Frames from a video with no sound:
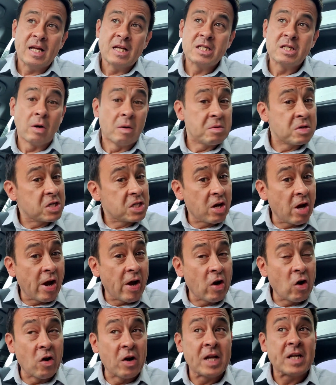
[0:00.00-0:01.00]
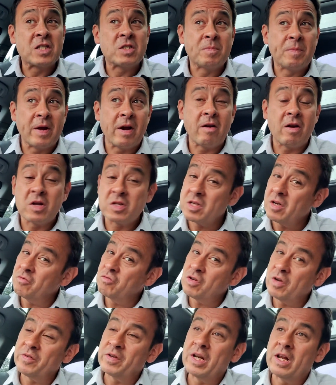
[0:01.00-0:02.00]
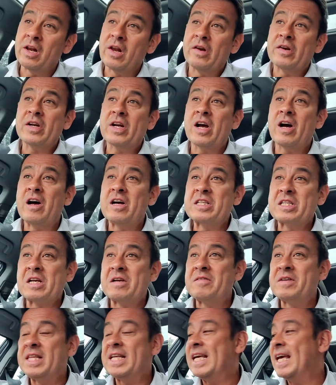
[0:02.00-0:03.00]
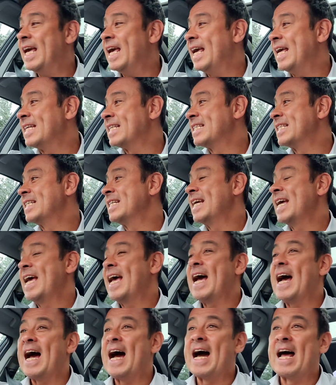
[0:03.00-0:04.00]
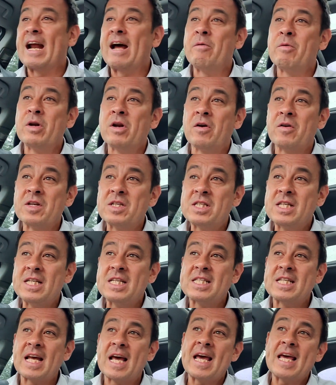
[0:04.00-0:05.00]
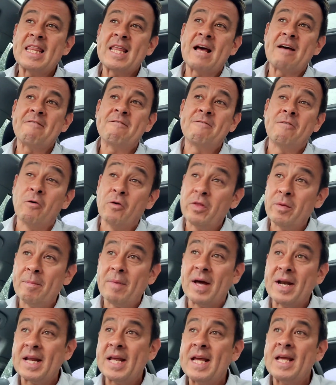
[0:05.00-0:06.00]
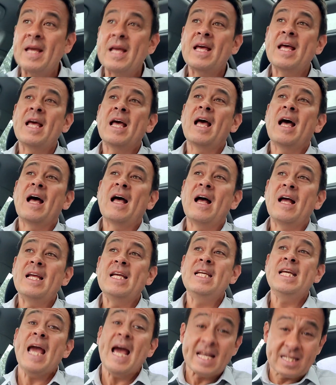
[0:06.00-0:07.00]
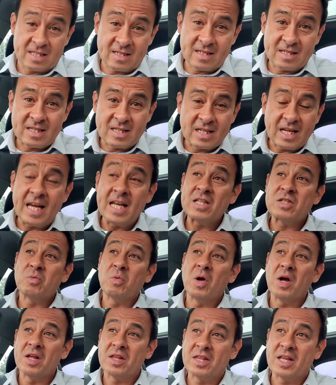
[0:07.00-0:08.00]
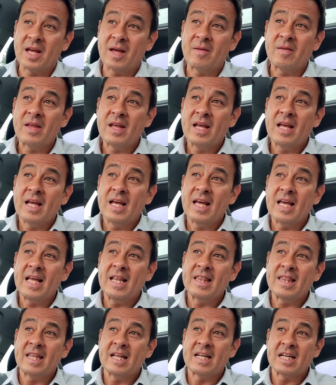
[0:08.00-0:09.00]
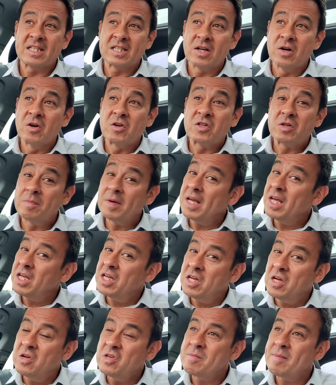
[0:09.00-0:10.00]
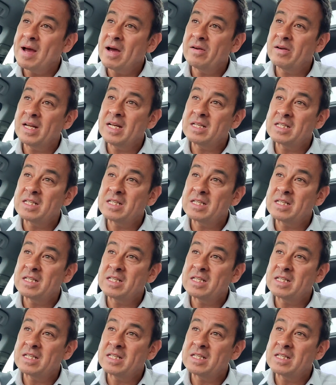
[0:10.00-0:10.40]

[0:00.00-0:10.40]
So I'm just going on experience. I've driven a lot of cars over the years, and I would honestly say that for the money, yes, it's worth it. There doesn't look to be a huge amount